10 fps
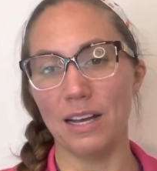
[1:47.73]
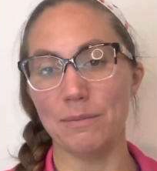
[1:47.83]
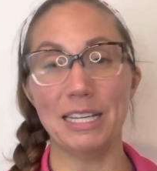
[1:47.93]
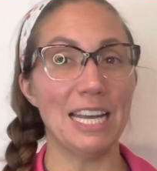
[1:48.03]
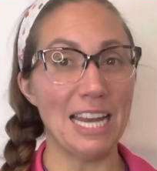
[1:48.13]

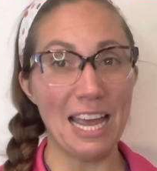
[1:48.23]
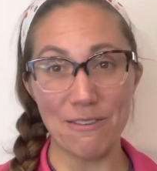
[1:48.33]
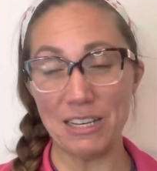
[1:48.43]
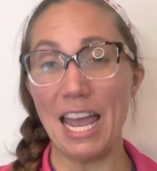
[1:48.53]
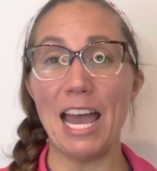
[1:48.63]
Again, I
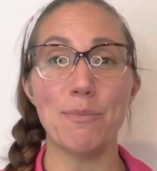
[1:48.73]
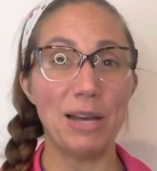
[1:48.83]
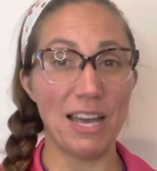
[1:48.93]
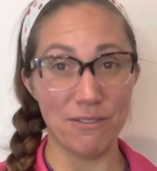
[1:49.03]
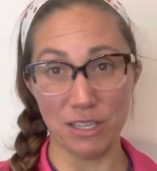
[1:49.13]
have an app, I
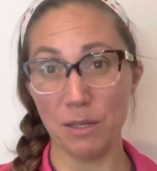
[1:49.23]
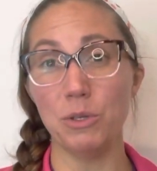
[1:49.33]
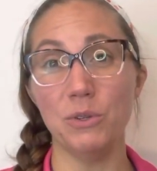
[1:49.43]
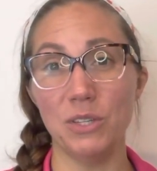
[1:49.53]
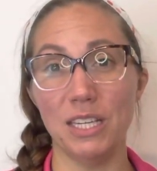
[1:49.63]
have a
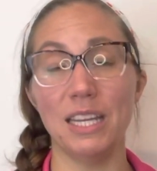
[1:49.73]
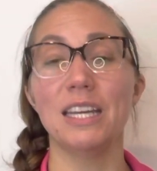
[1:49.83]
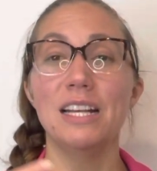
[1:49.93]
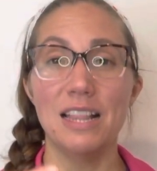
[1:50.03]
community.